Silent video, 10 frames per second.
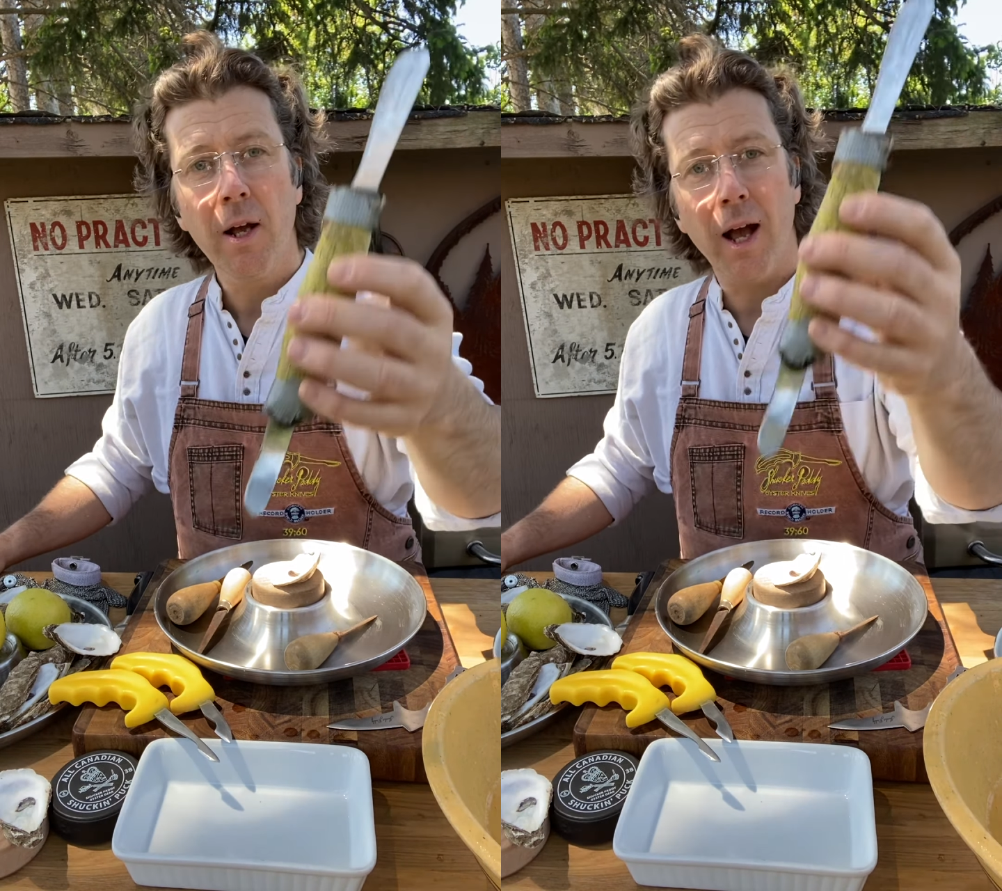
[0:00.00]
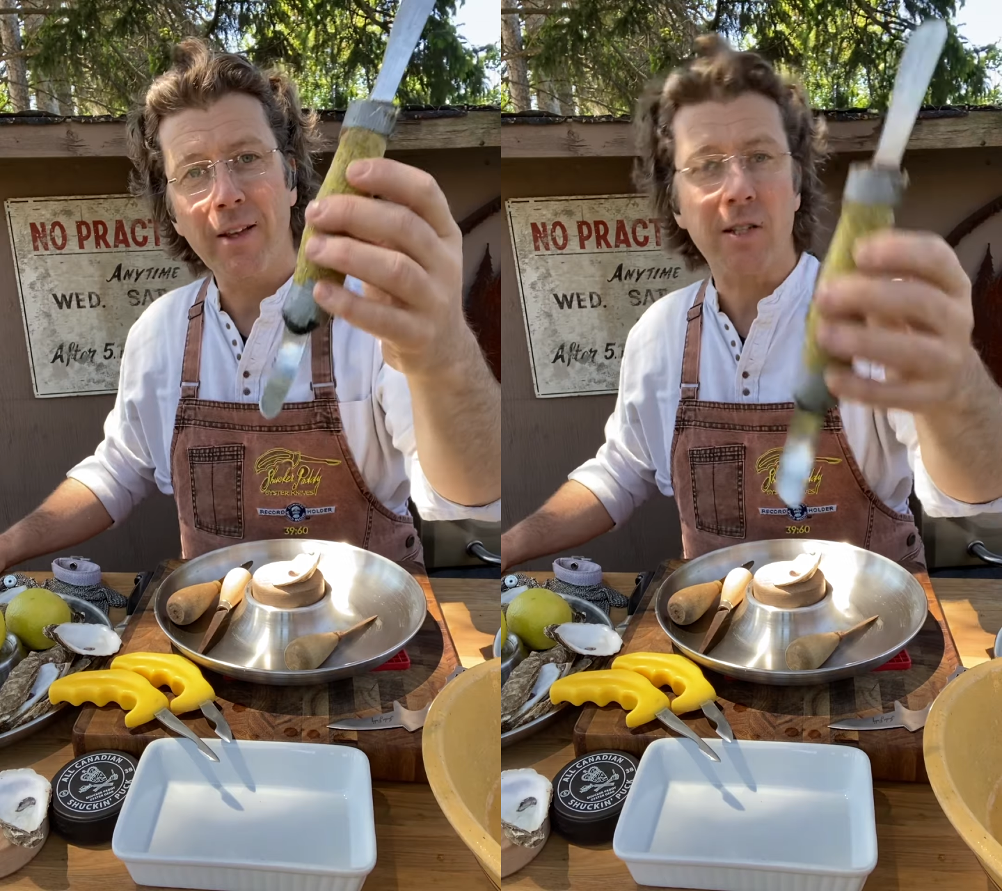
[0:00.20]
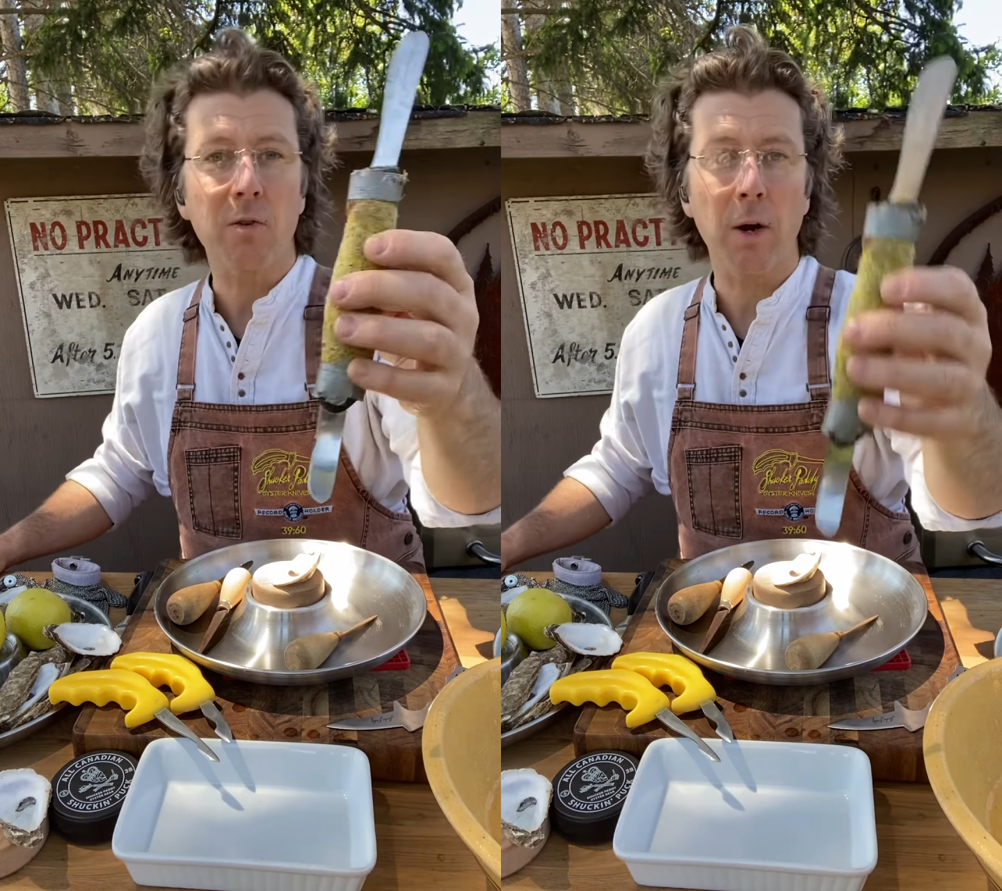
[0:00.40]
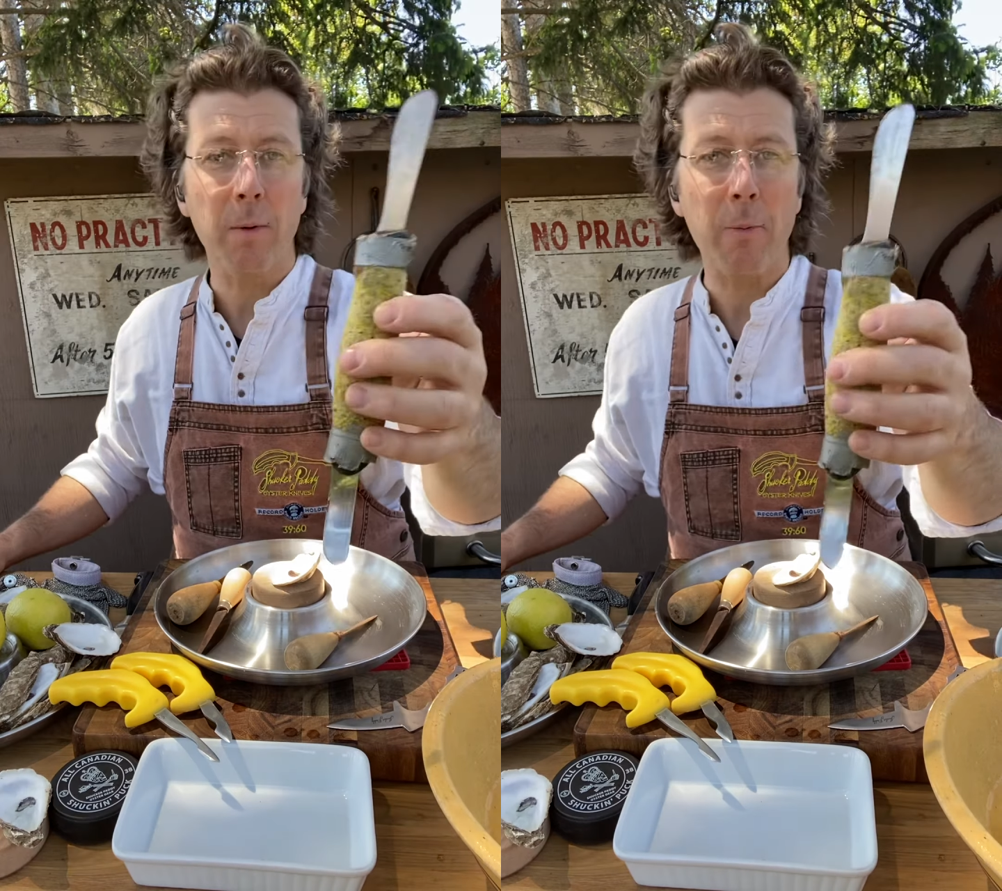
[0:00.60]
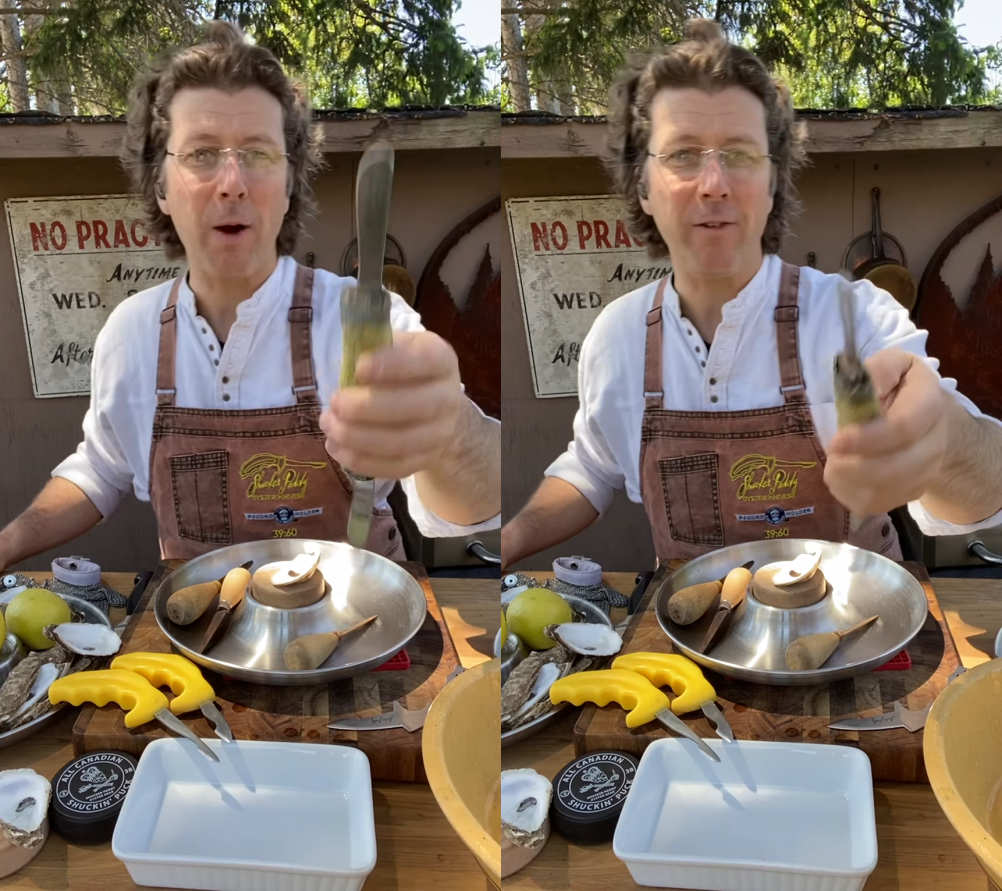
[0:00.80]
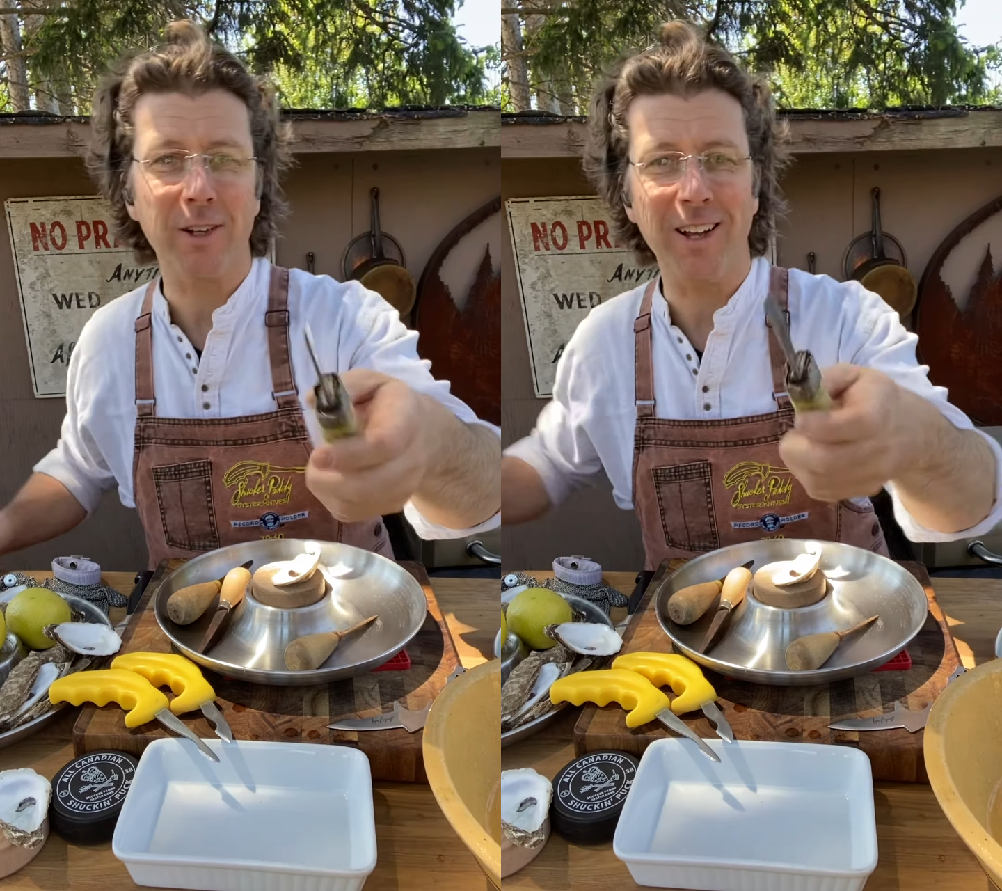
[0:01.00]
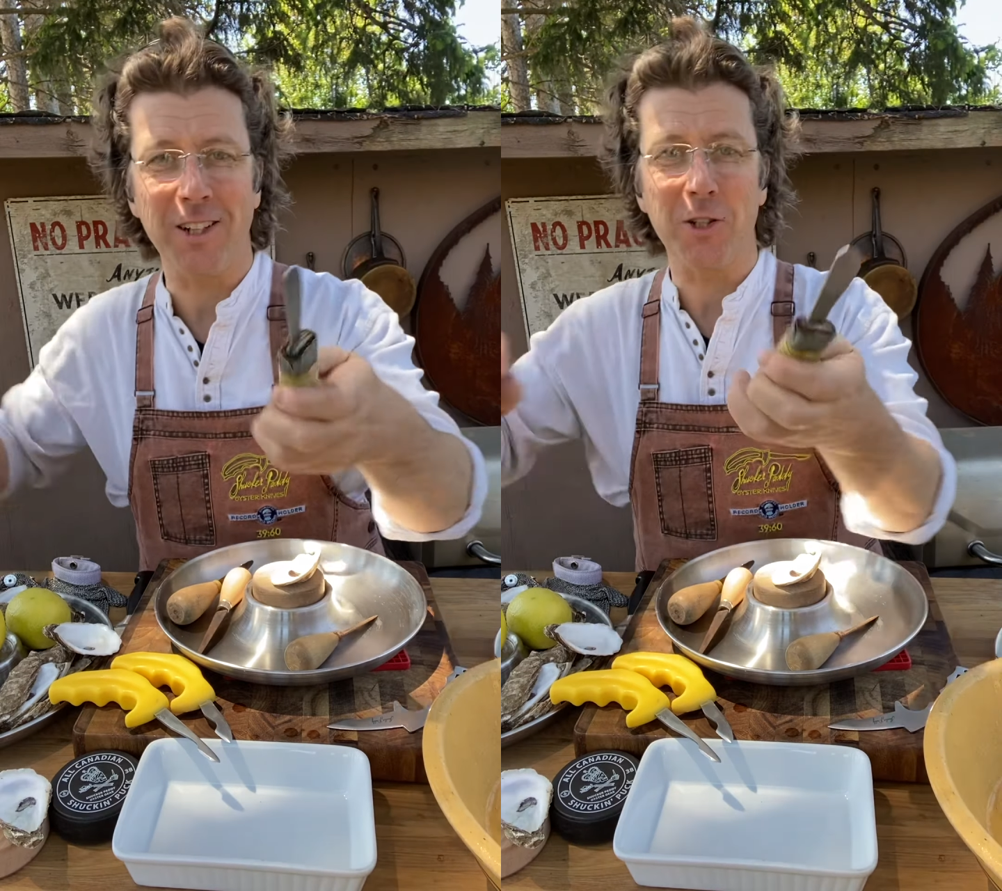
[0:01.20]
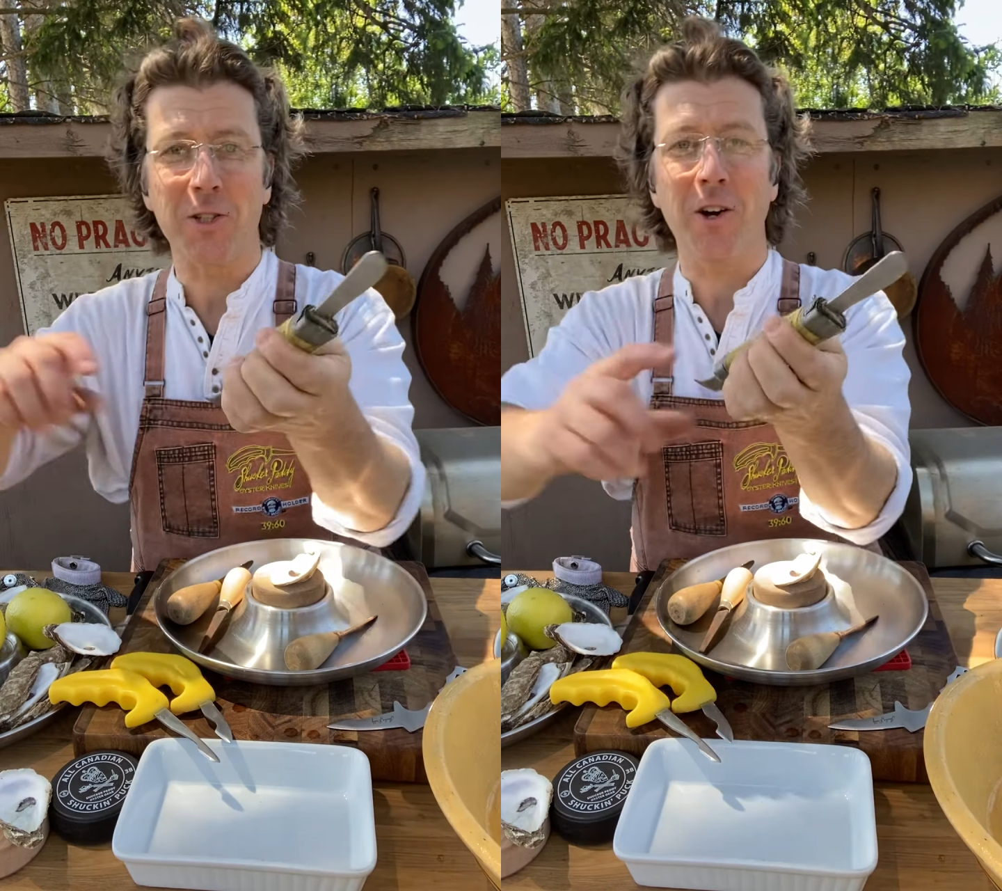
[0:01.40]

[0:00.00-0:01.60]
And this is one of my private collections,